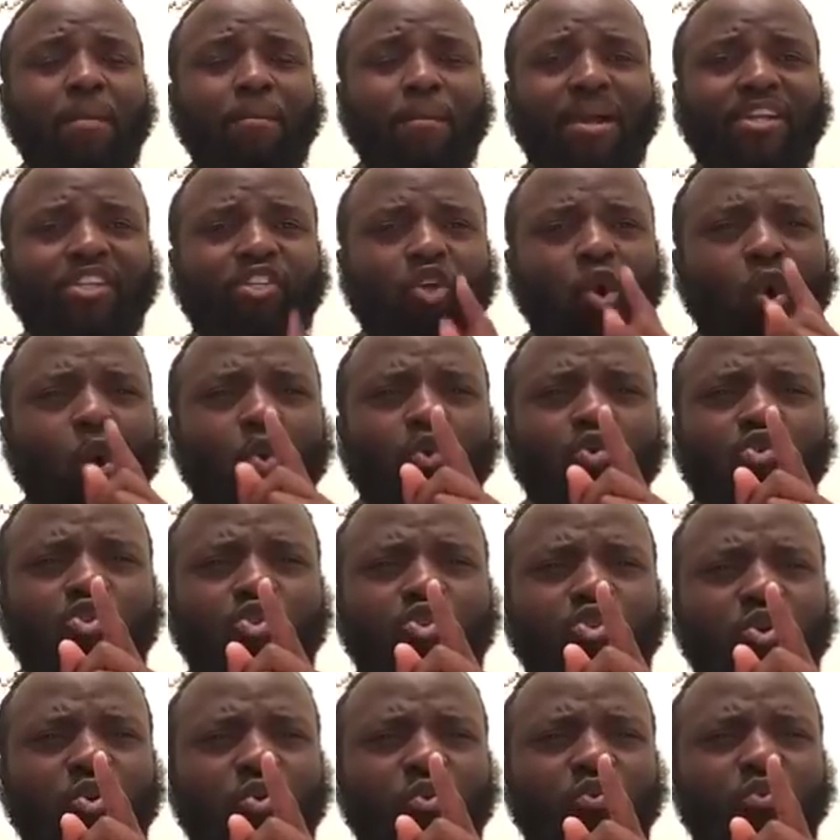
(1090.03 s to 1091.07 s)
But
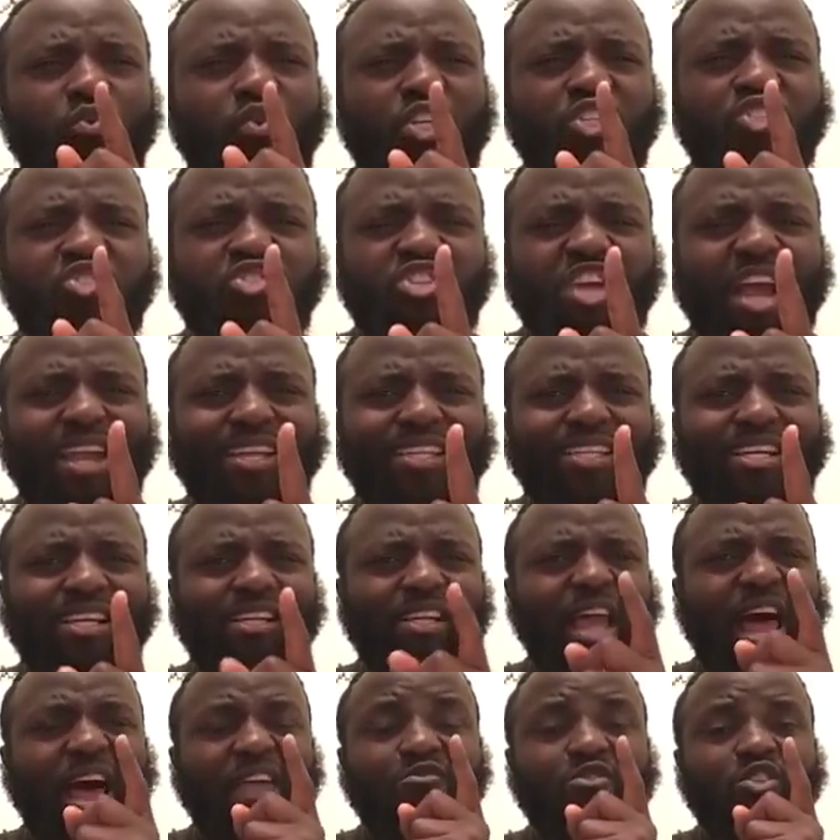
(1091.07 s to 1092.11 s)
those who reject the
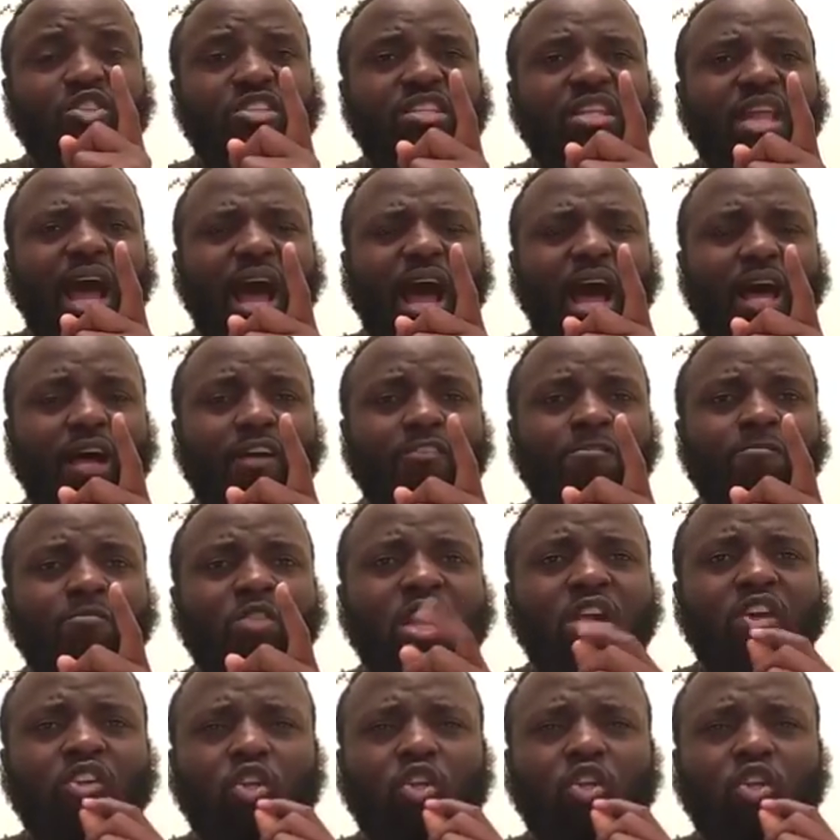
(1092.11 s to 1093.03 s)
lifestyle,